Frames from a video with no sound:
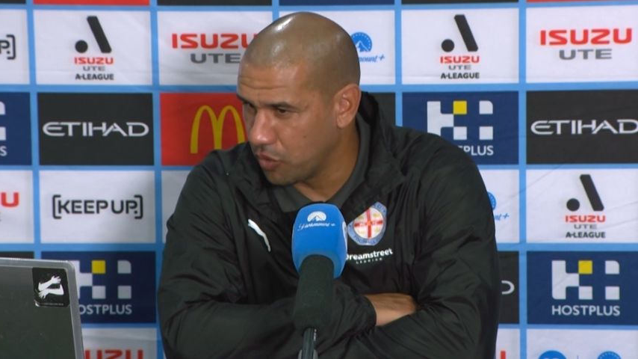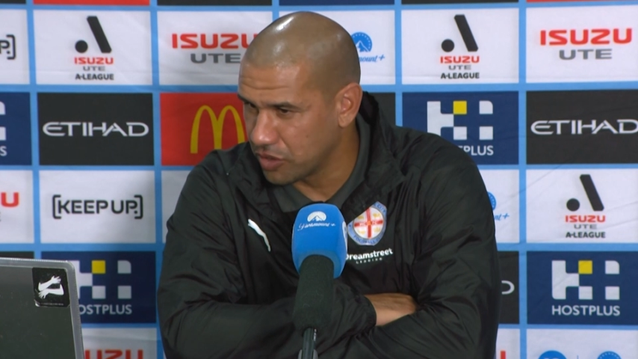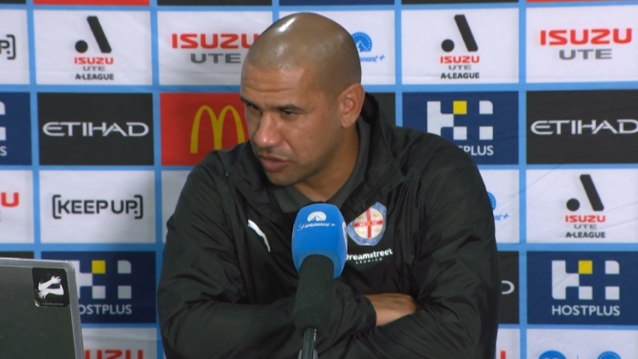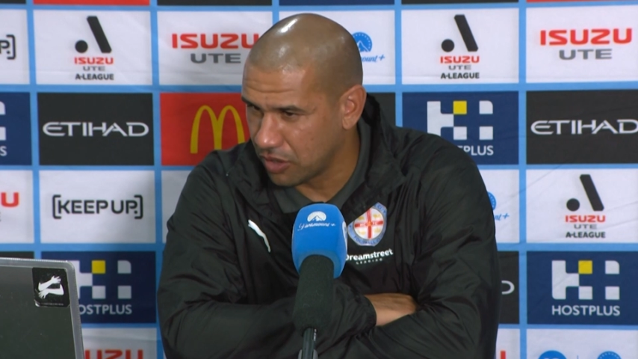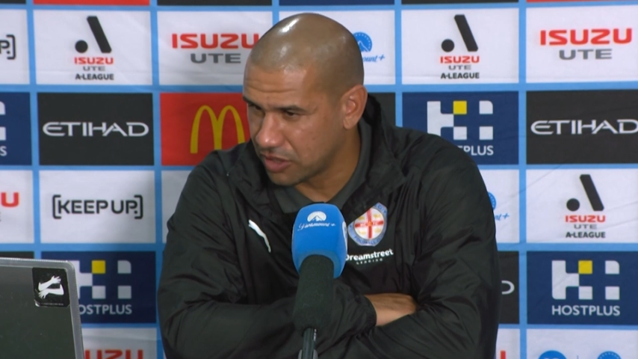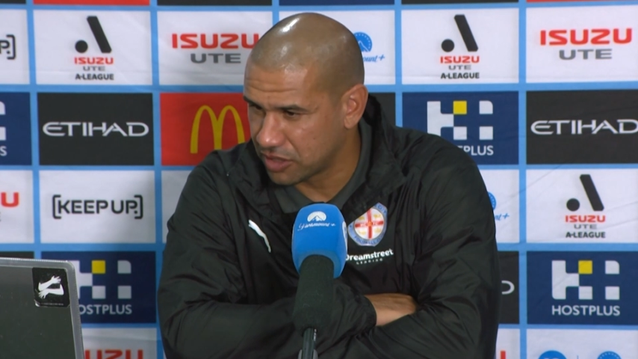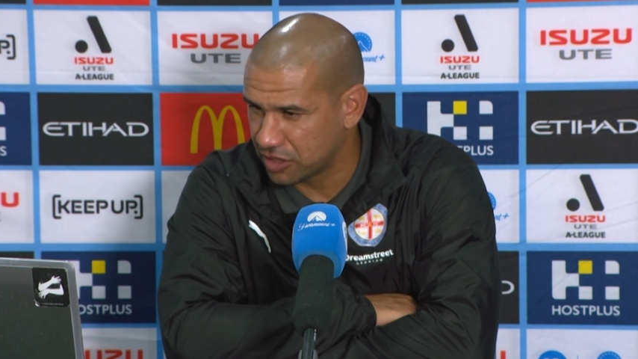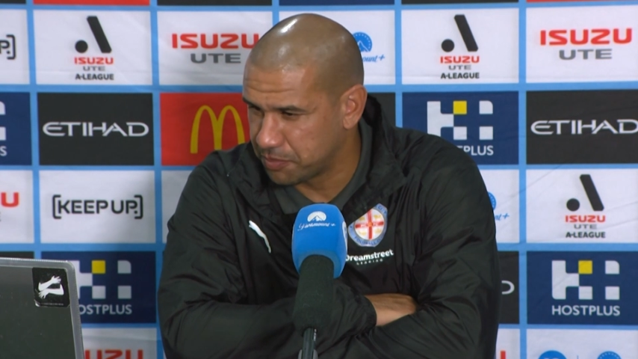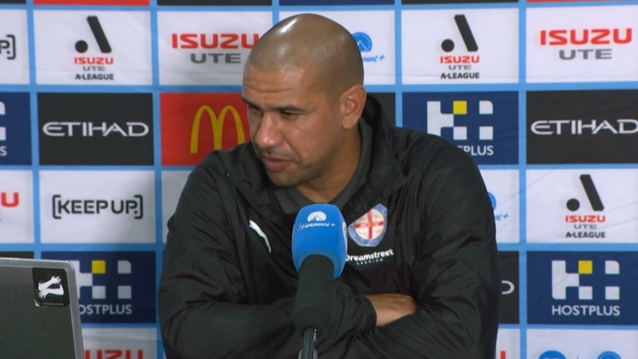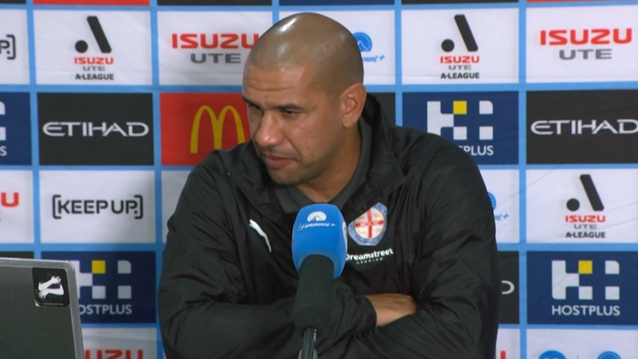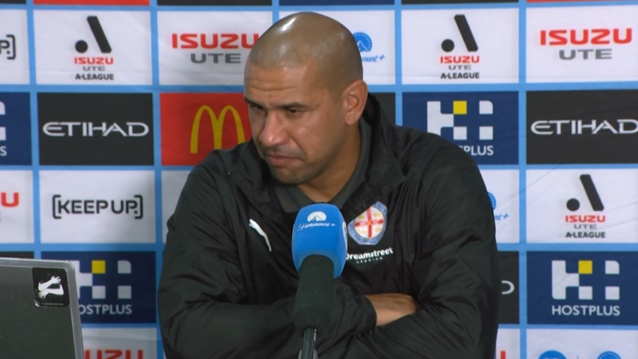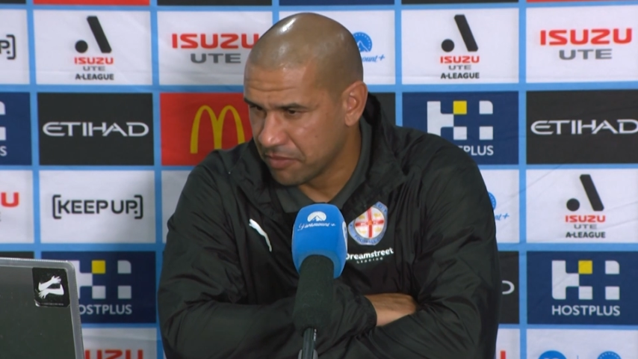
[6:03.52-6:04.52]
always ices,
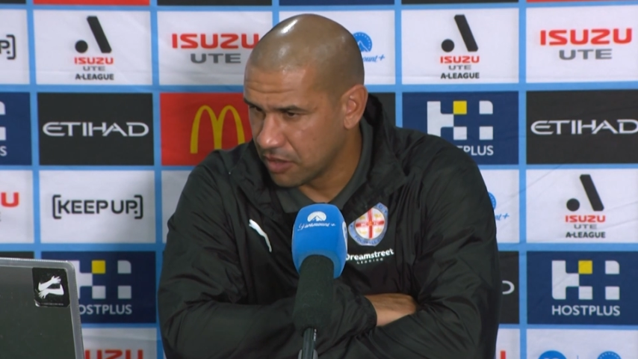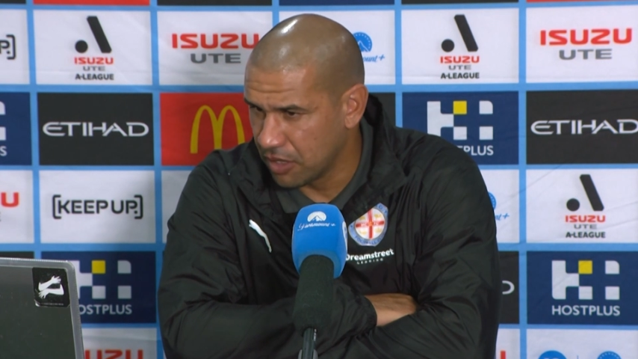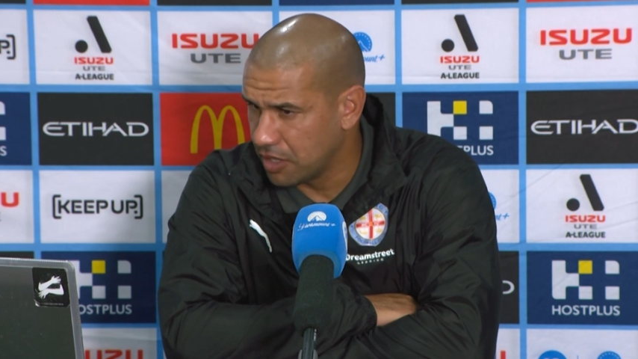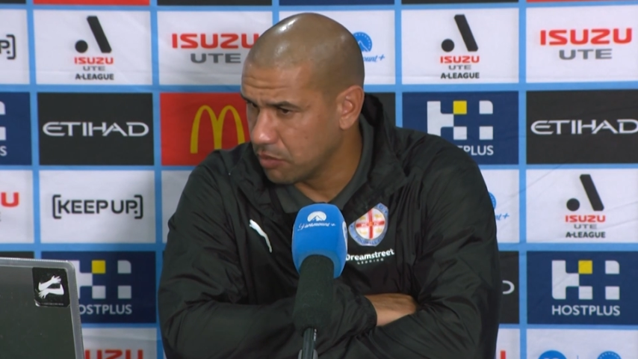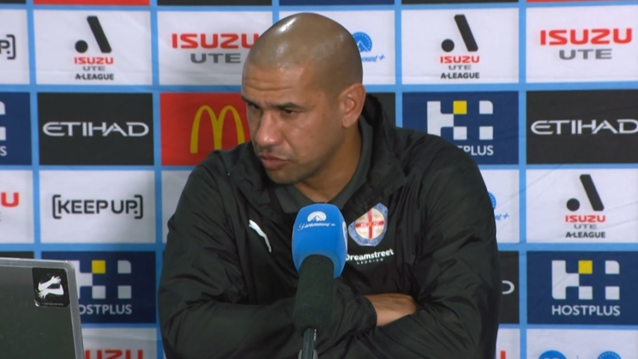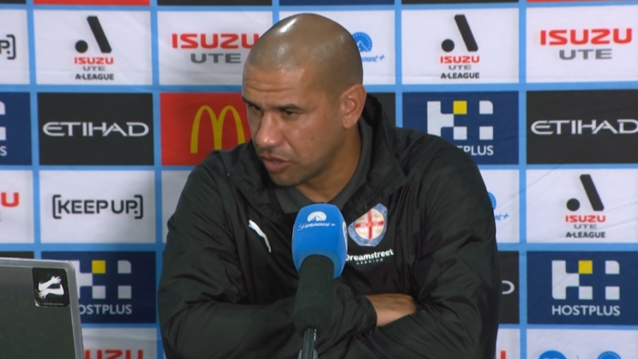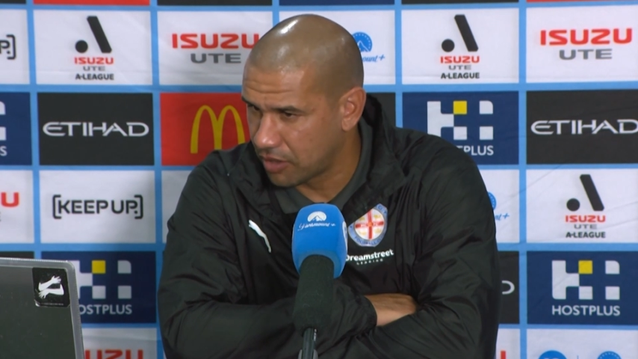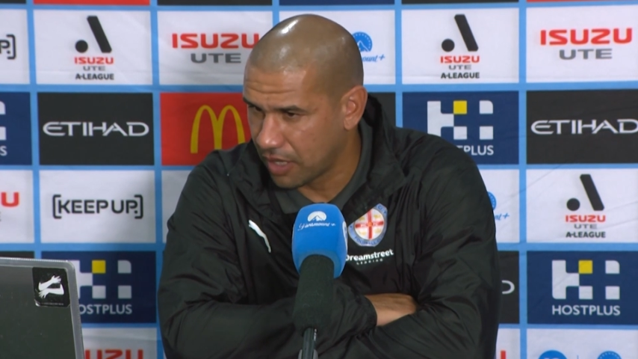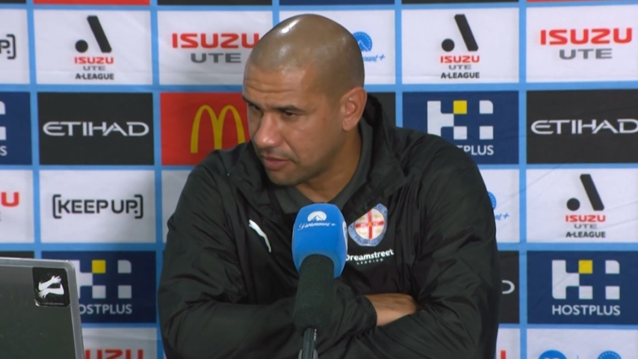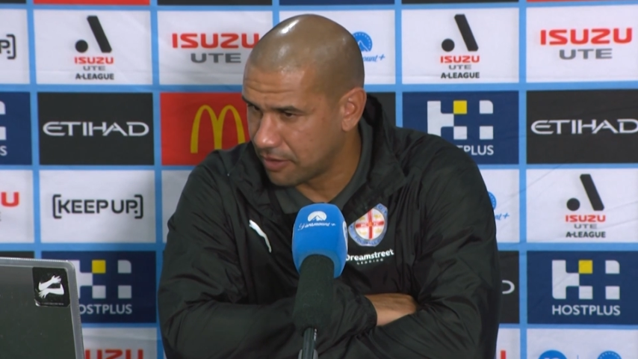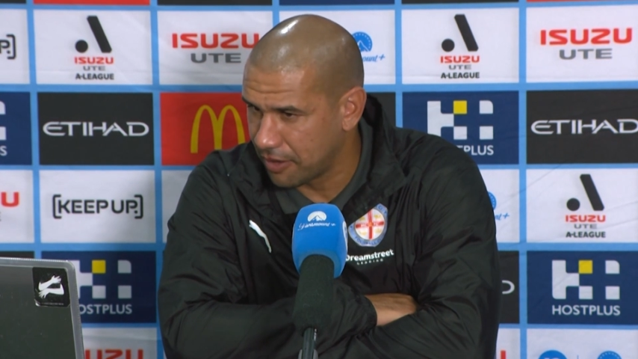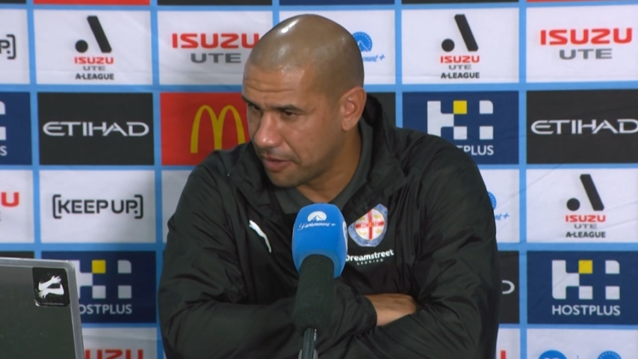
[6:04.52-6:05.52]
but he was
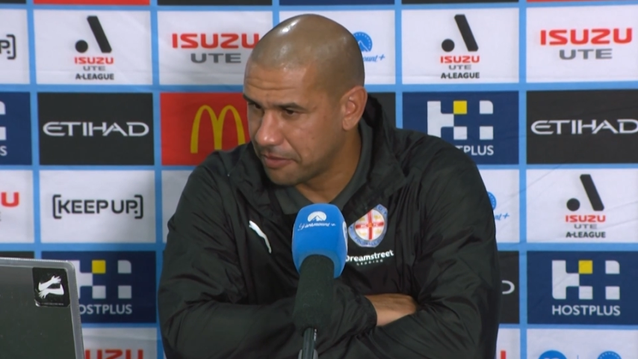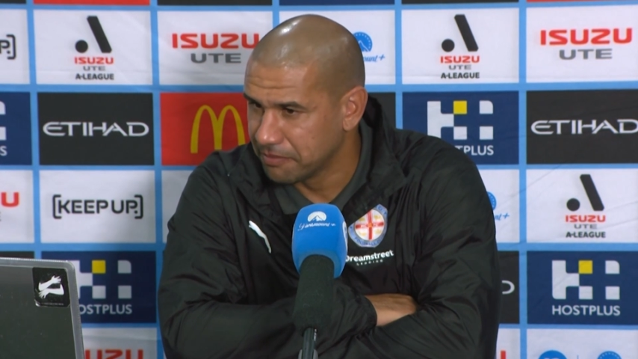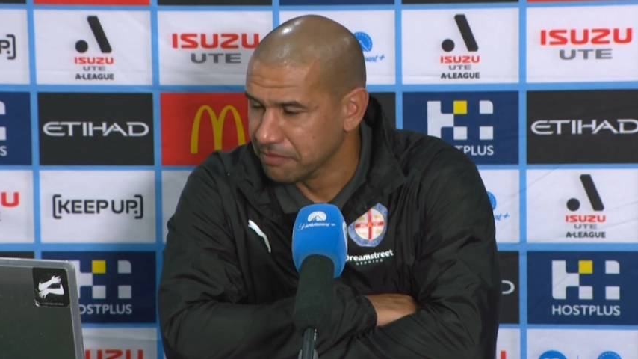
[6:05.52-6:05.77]
okay today.